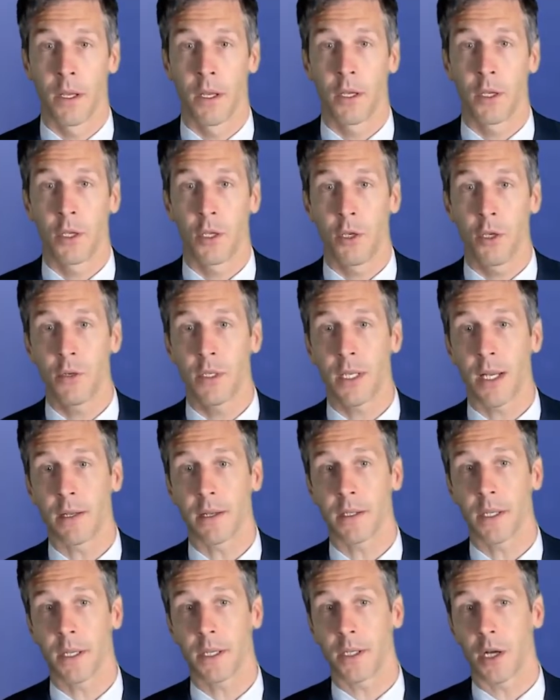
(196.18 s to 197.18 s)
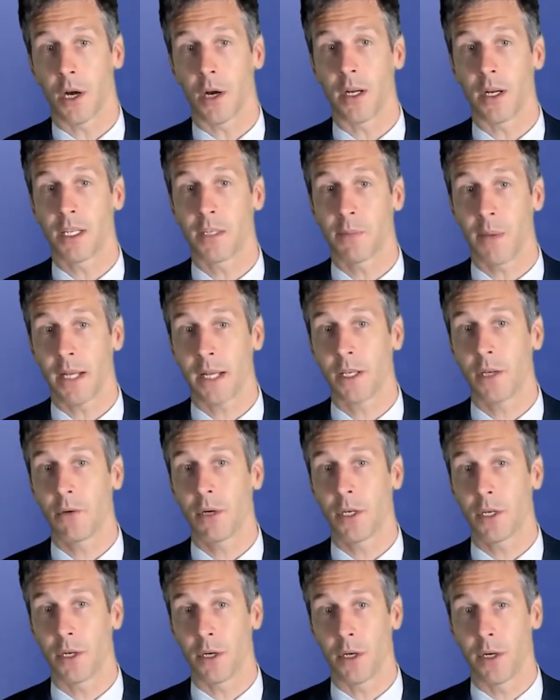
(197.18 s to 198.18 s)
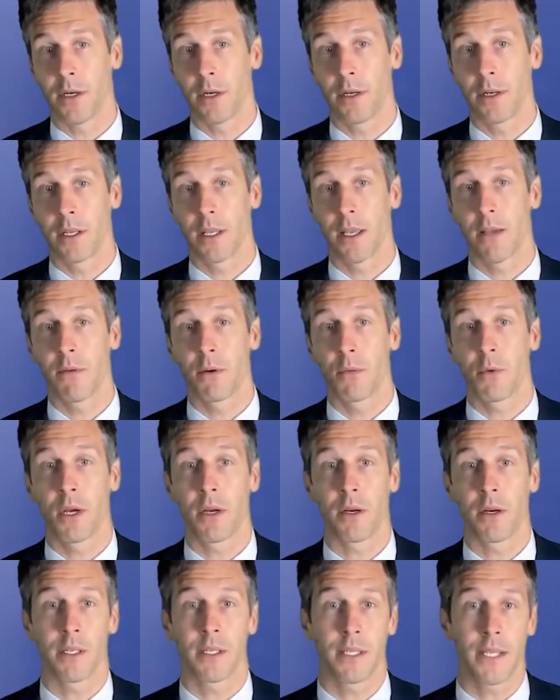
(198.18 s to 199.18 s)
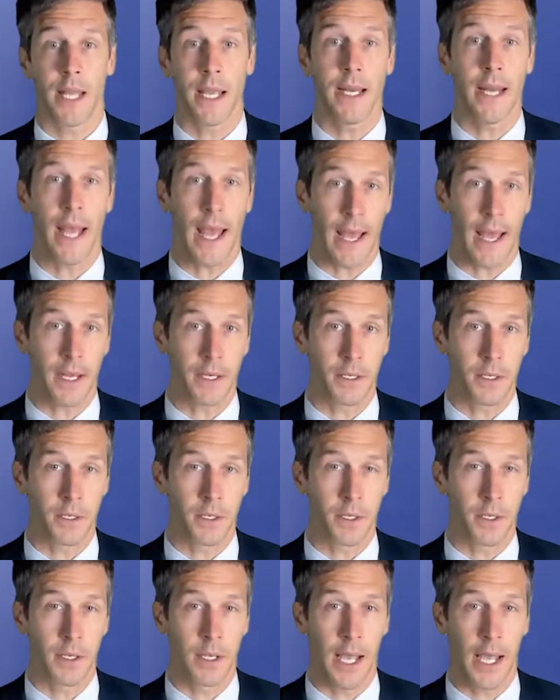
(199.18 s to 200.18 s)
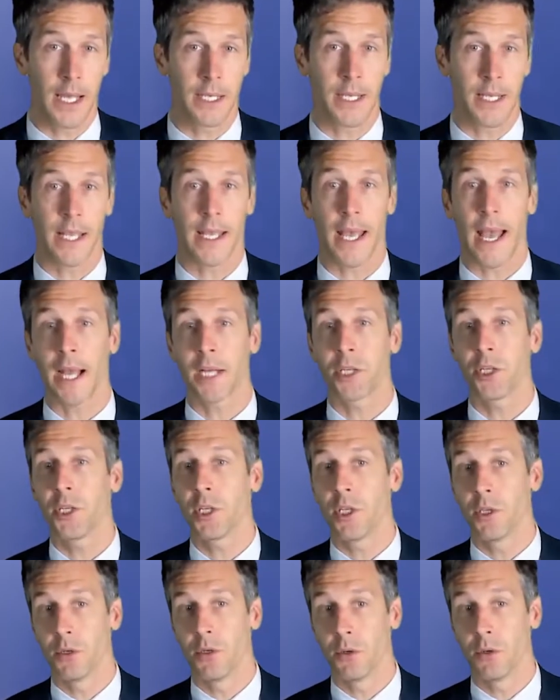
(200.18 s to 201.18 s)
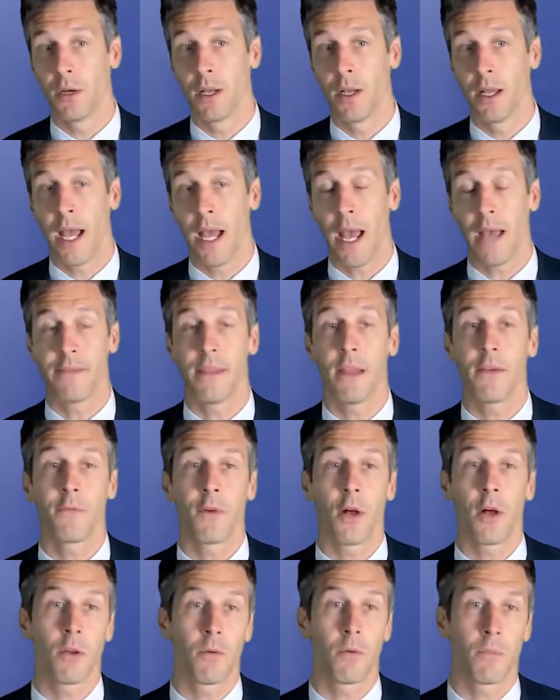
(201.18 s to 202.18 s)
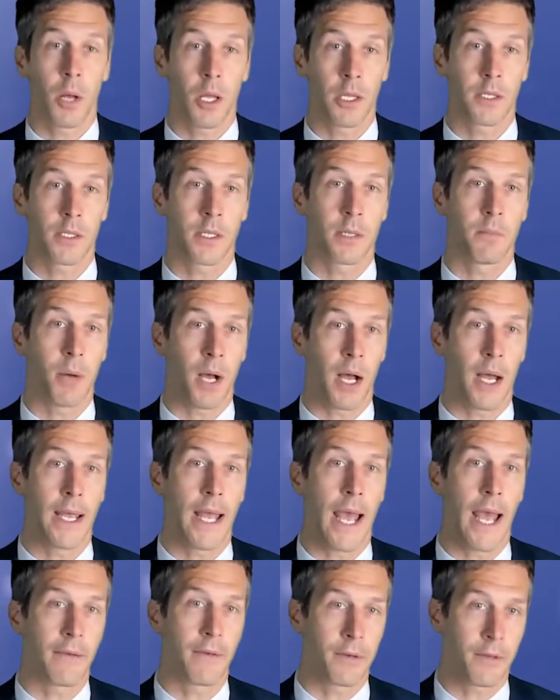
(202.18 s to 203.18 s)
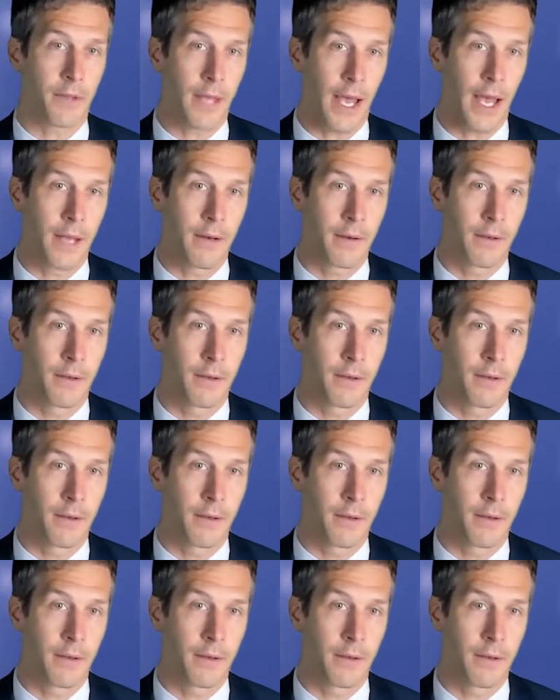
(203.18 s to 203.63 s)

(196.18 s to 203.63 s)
Q tells us our expected return given we are in state X and take action U and then follow policy pi after that.